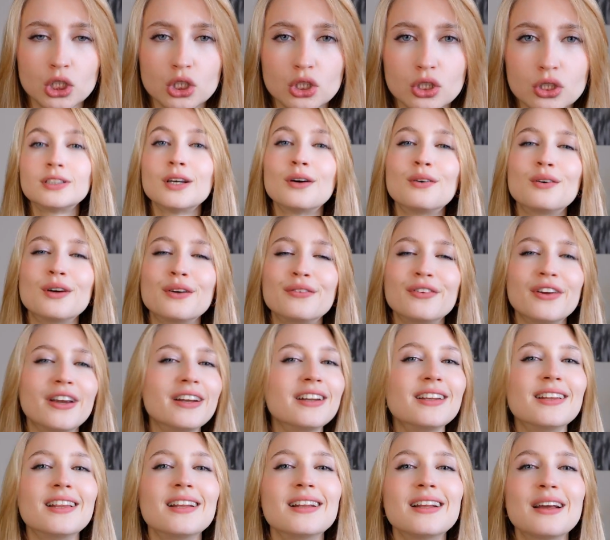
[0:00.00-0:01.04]
So if you're
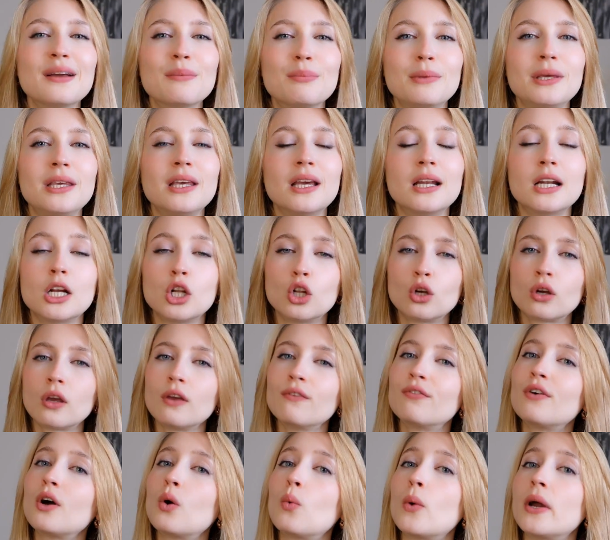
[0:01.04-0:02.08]
anything like me and are looking
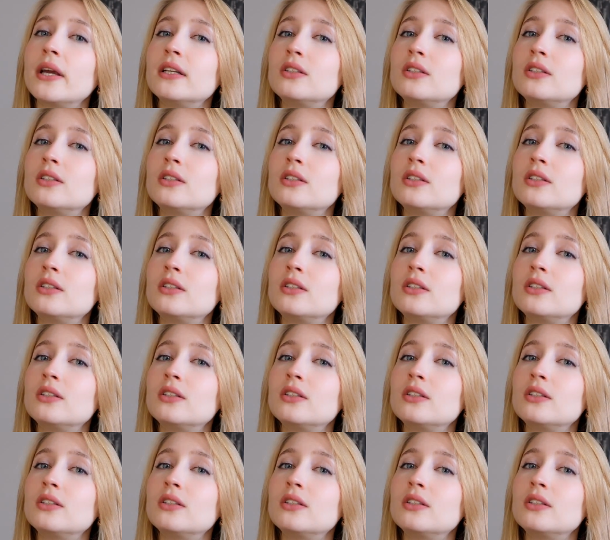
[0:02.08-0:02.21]
for a way